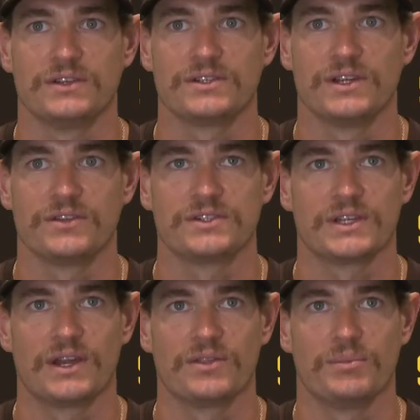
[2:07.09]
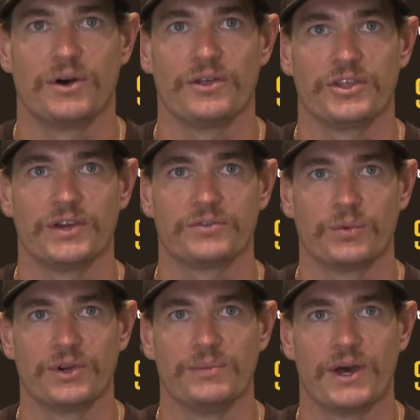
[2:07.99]
there's another side of the ball that you have to
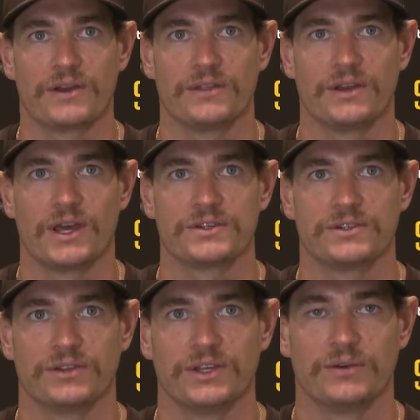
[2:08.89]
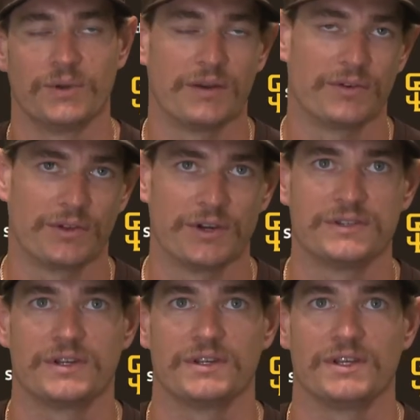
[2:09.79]
worry about in the National League whenever there
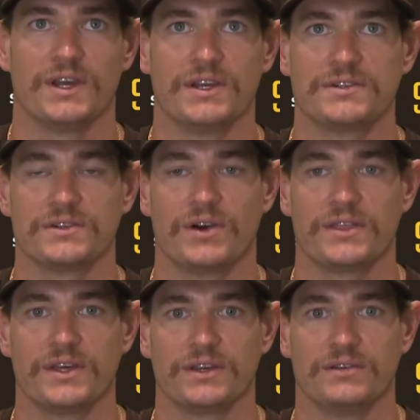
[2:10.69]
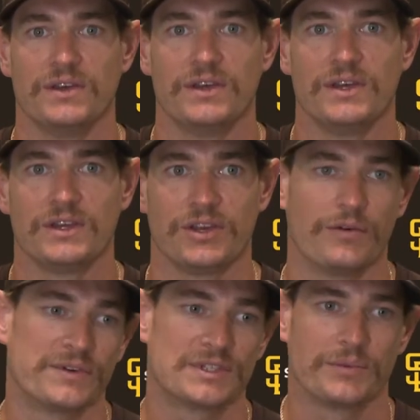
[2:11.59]
isn't a DH. So I think,
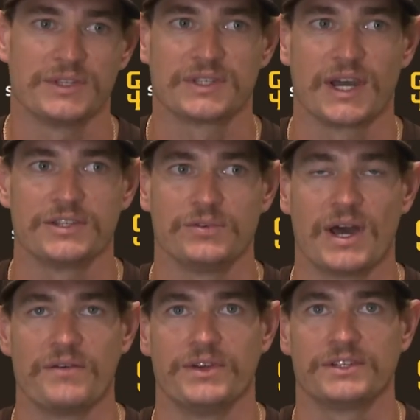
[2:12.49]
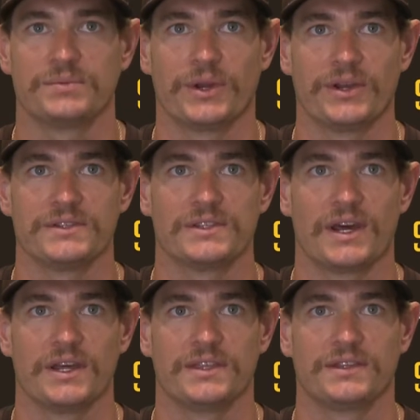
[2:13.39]
for some of these guys who haven't experienced
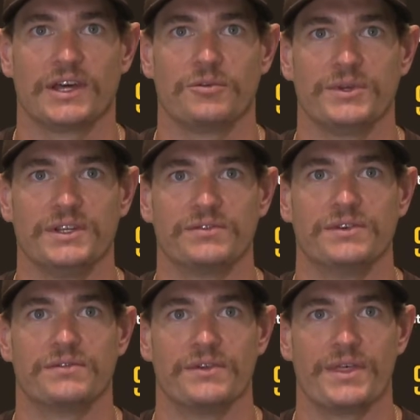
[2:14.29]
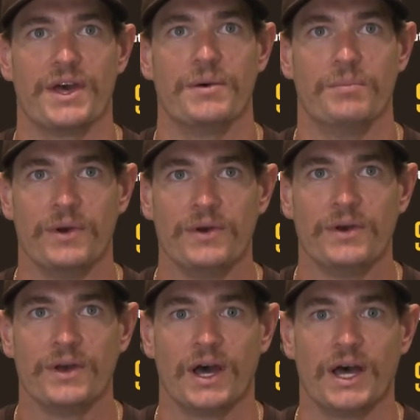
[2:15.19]
that, I think that'll be different for them
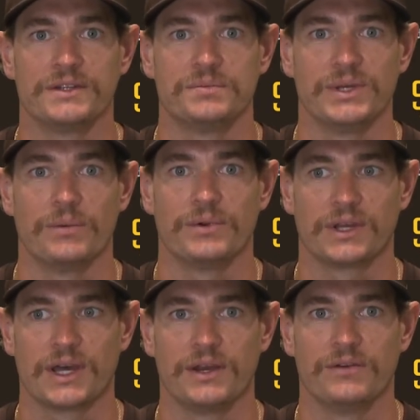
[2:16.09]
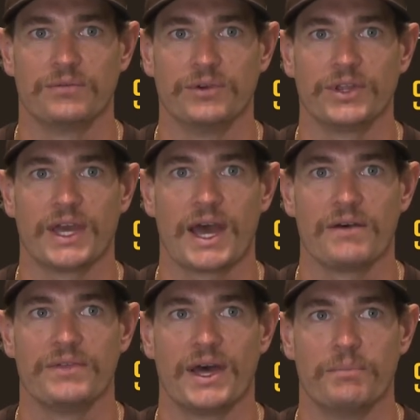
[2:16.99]
to be able to kind of really
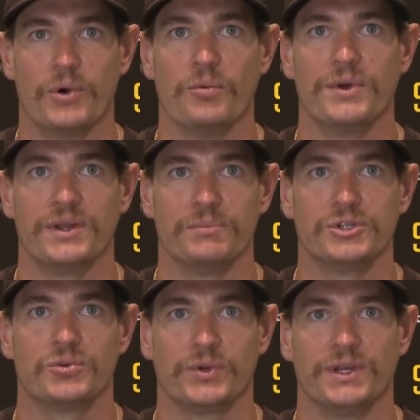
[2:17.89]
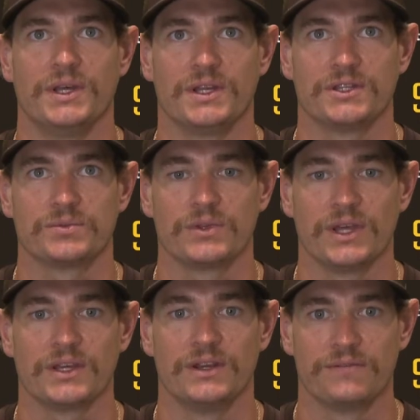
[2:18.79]
have that moment in between innings where
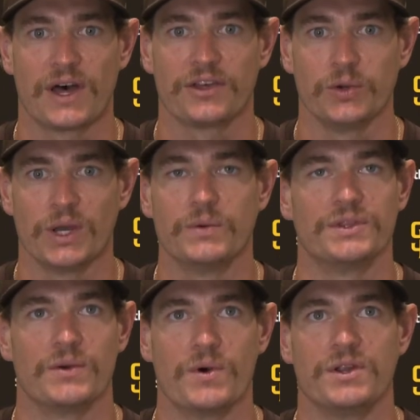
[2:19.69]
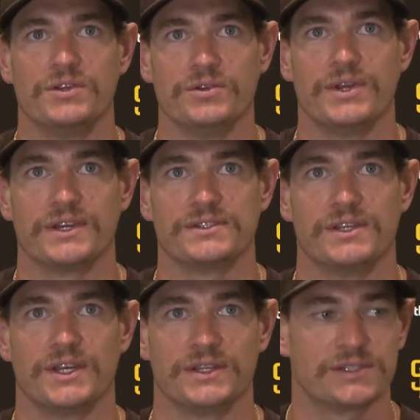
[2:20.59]
they can evaluate what they want to do next
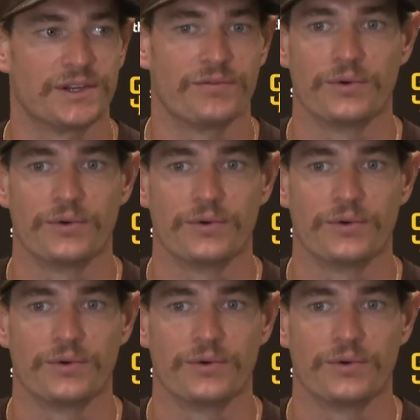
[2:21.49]
inning instead of